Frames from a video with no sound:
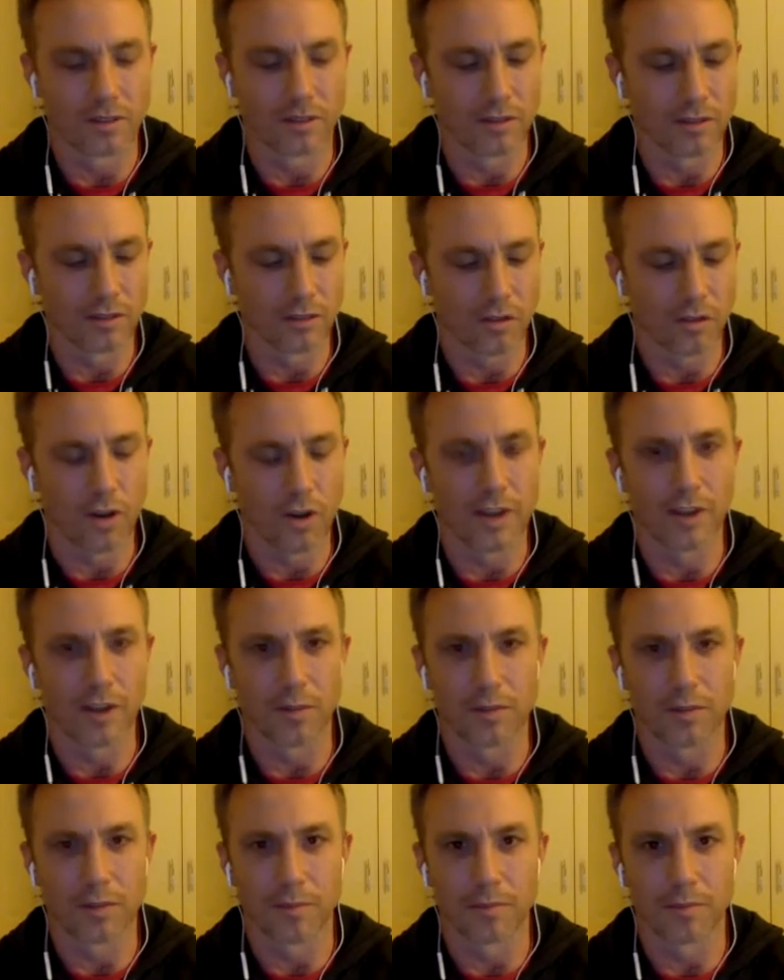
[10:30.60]
try and
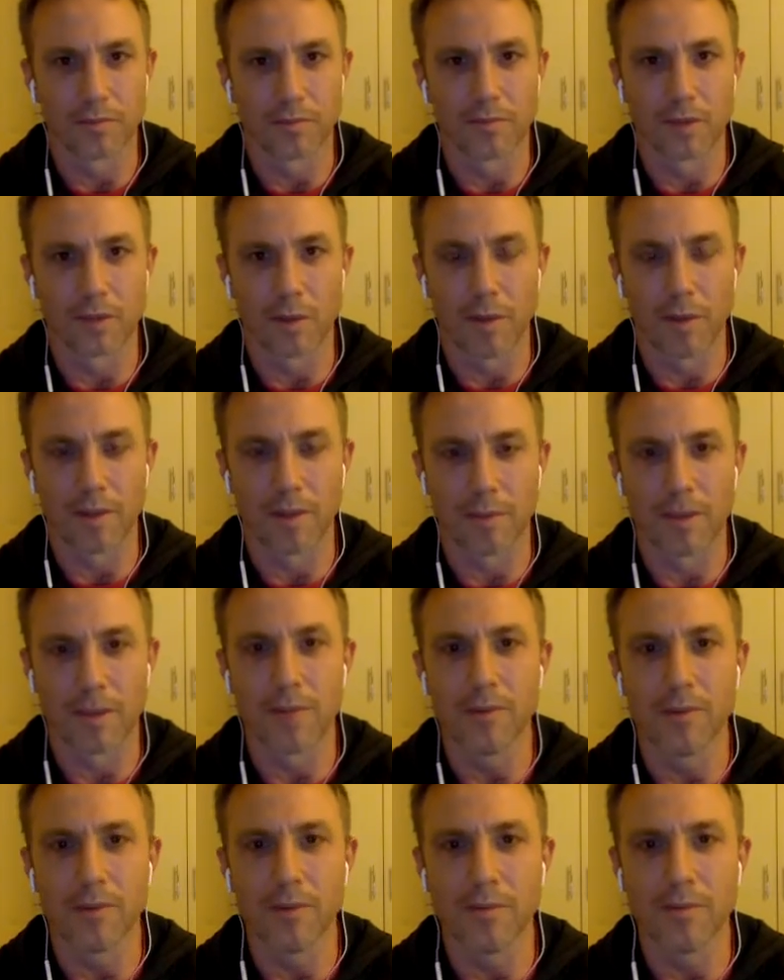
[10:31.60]
help other
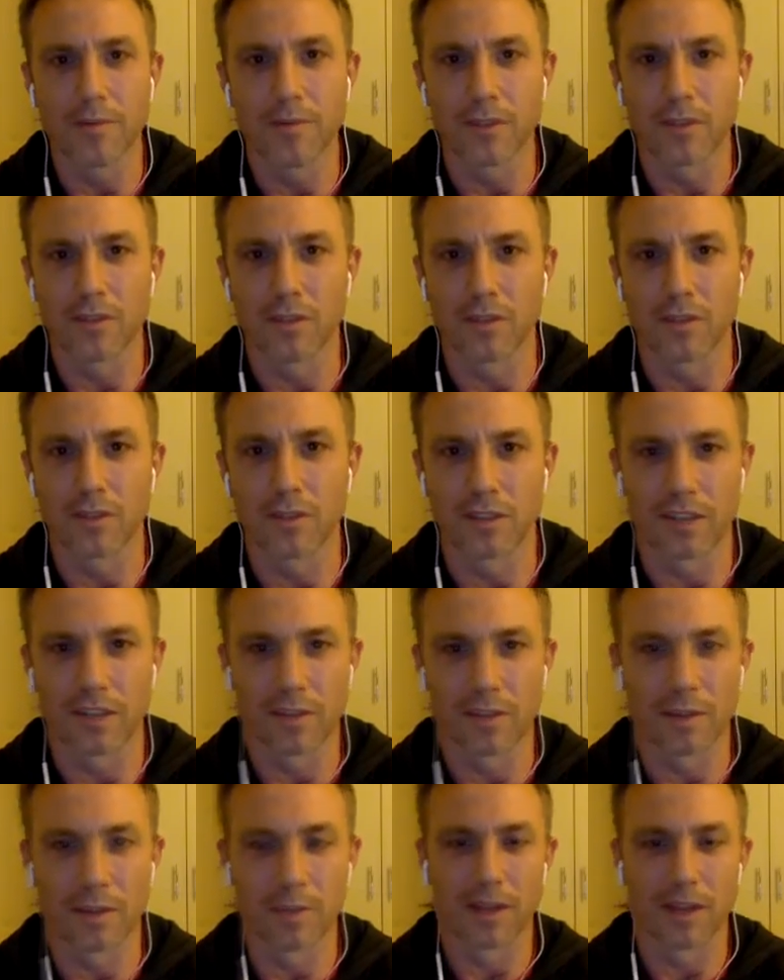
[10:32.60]
people, because obviously other
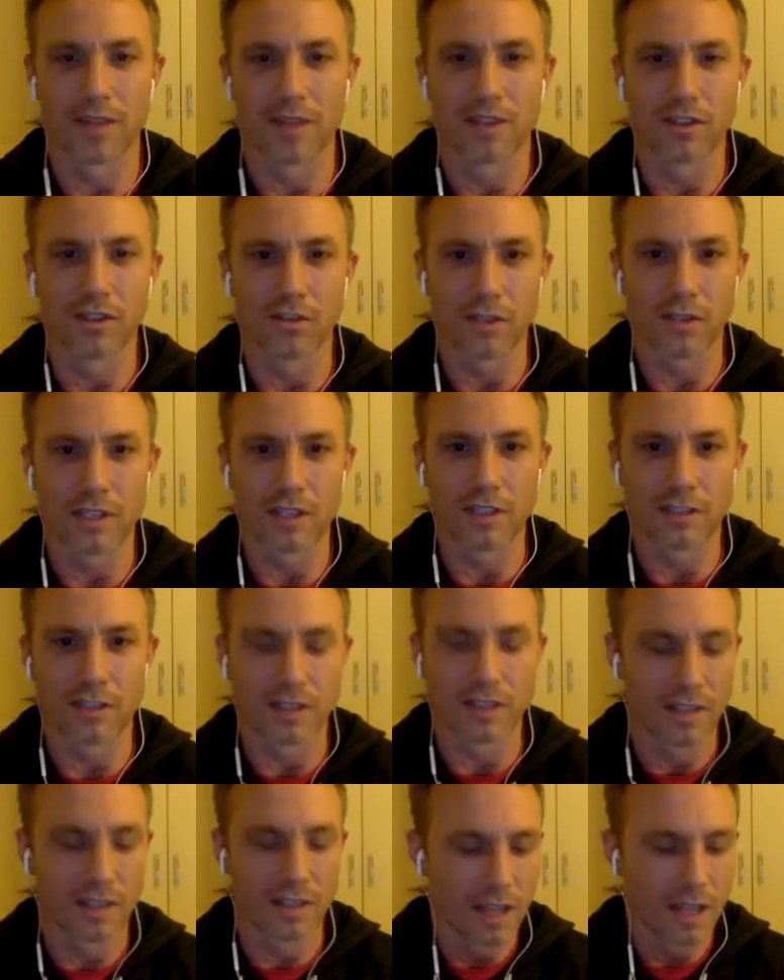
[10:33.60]
people have injuries,
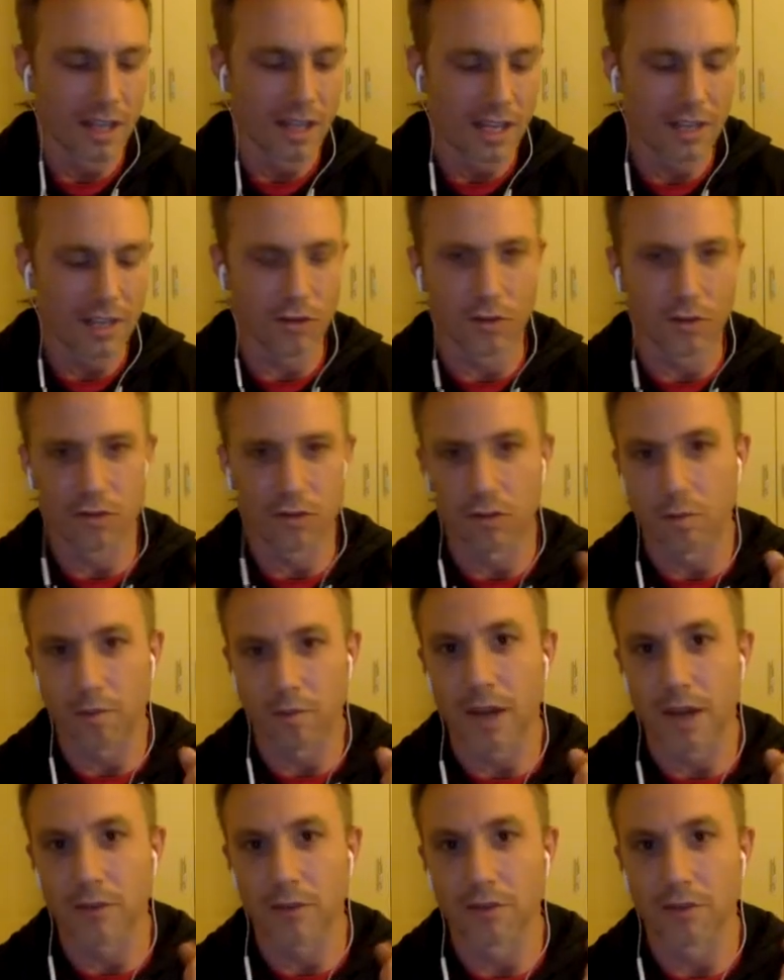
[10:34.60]
and injuries are a
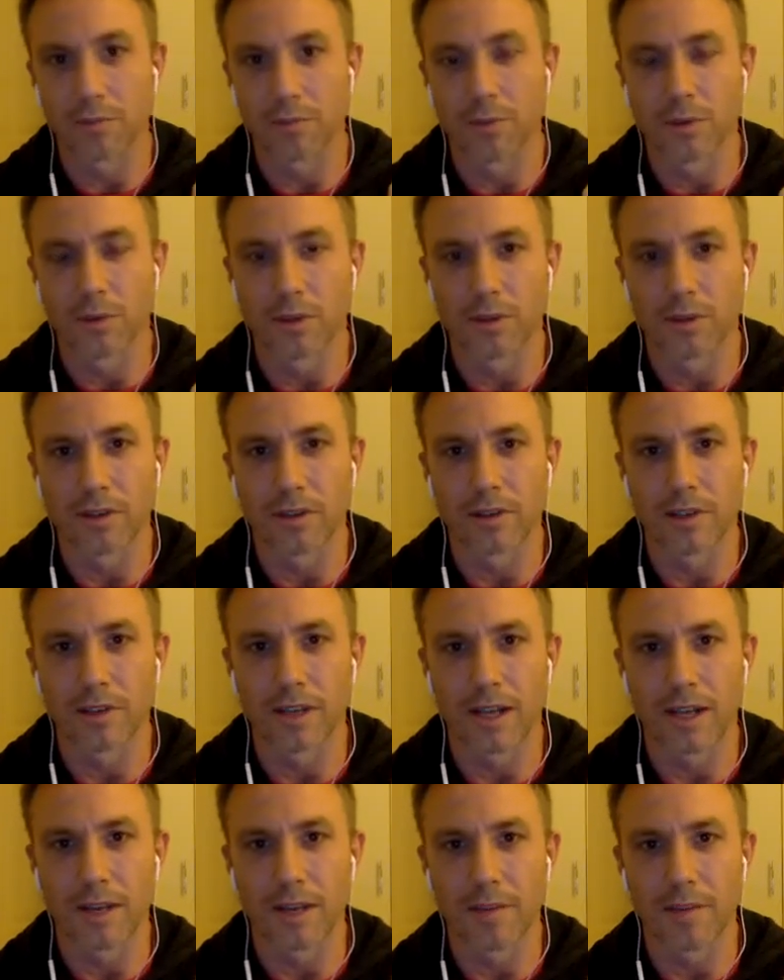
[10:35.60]
part of sport.
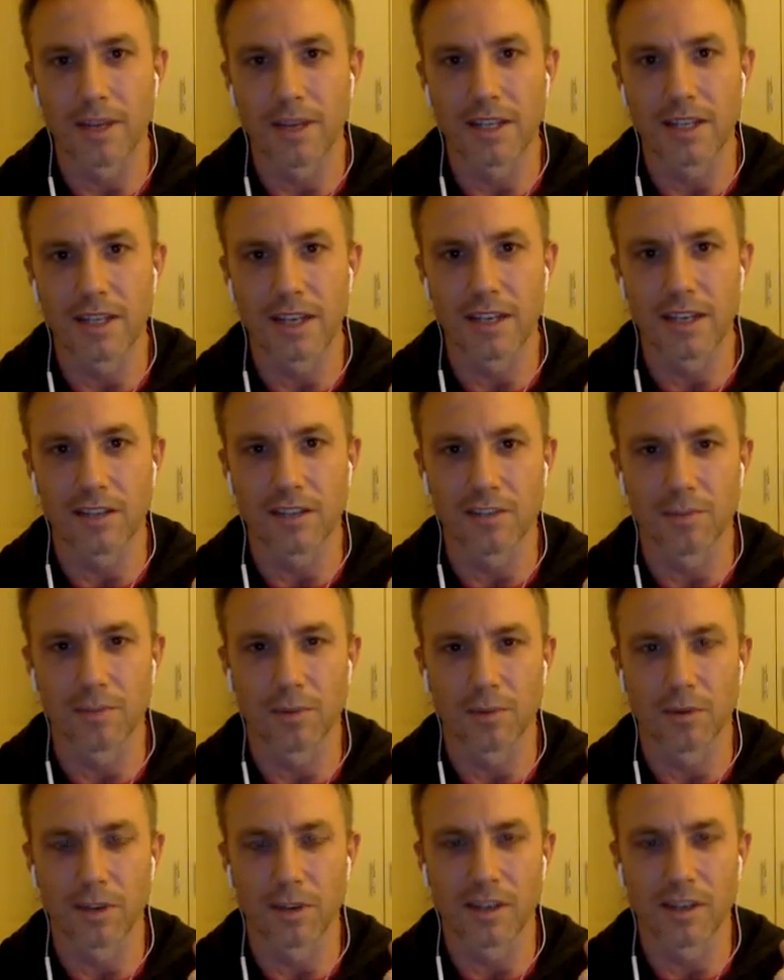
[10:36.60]
Any
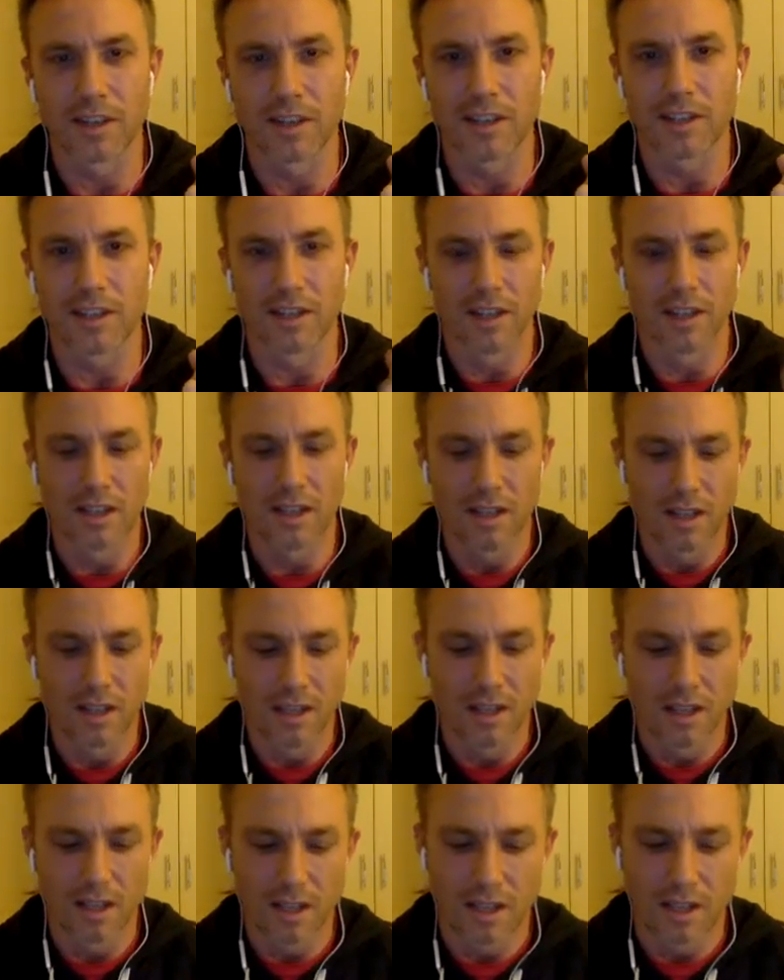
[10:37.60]
sport, at
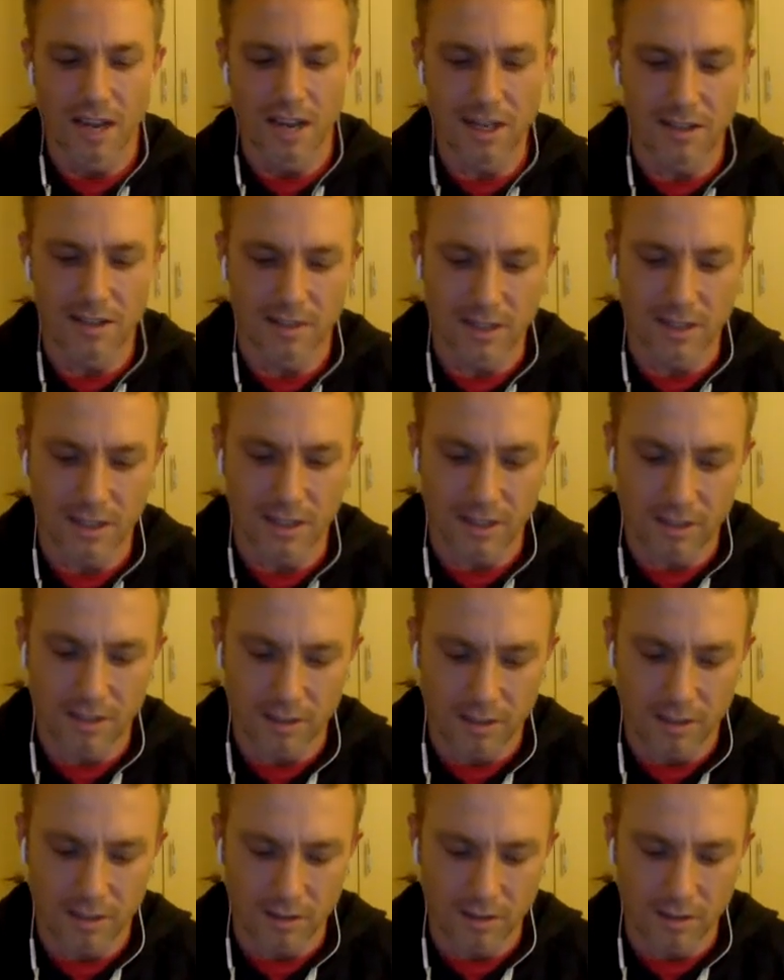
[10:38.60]
anything
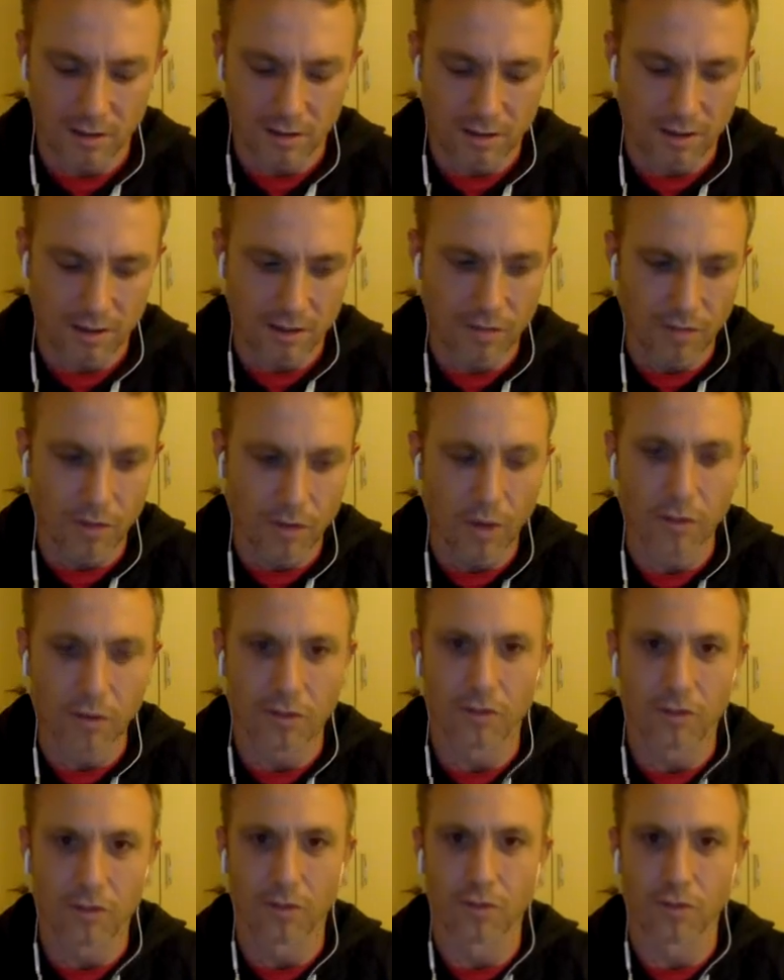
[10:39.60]
that involves
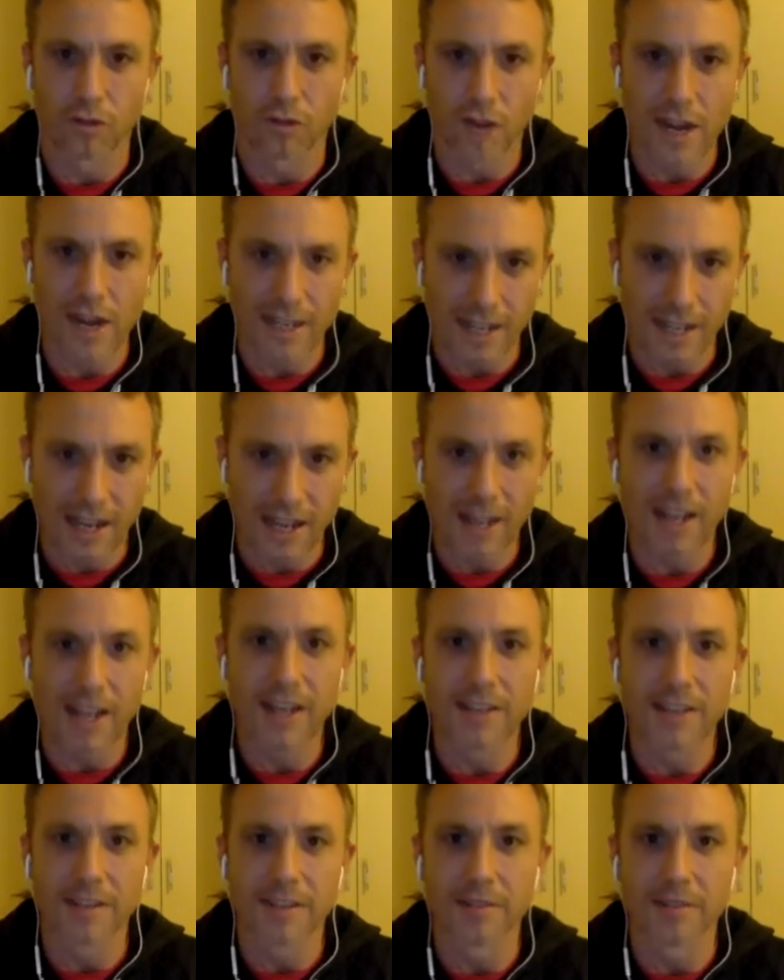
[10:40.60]
sort of training
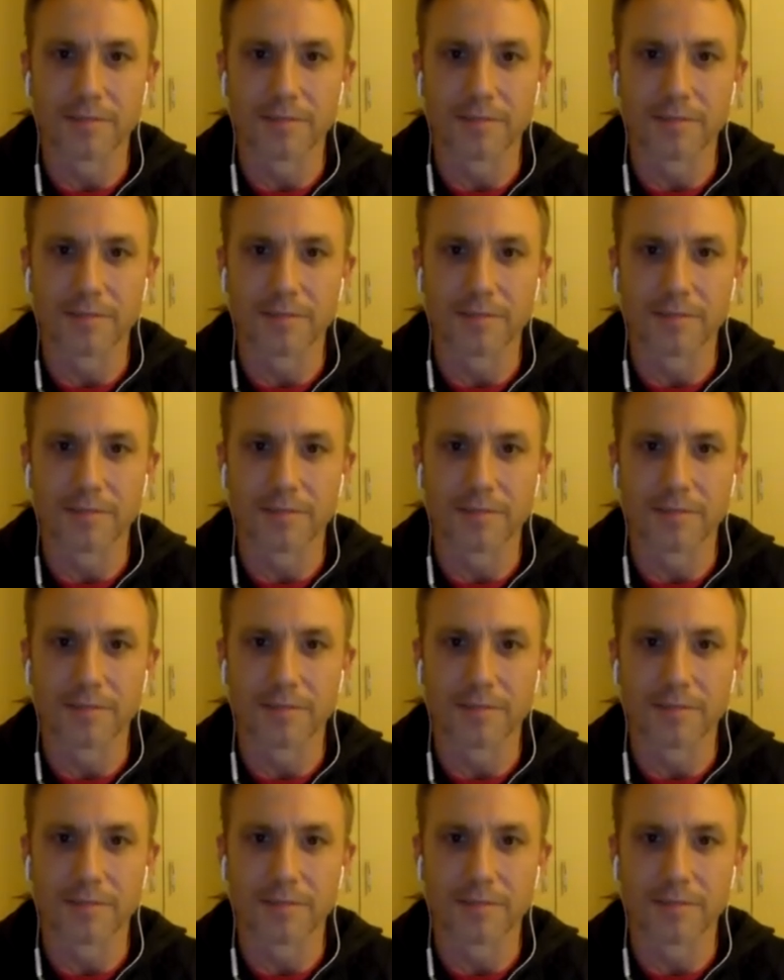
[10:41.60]
hard and